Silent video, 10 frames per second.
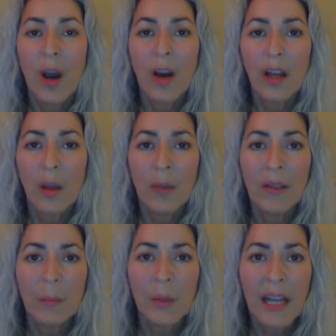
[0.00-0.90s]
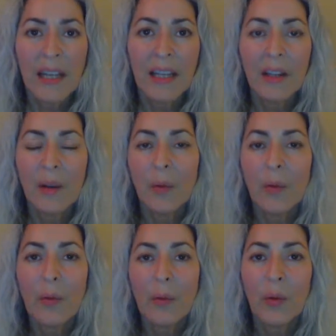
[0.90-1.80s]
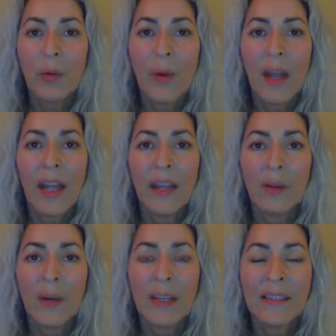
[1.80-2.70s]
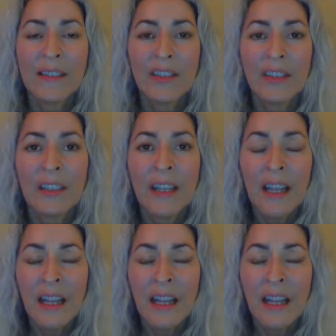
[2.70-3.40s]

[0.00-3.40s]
are helping the planet go through a transition.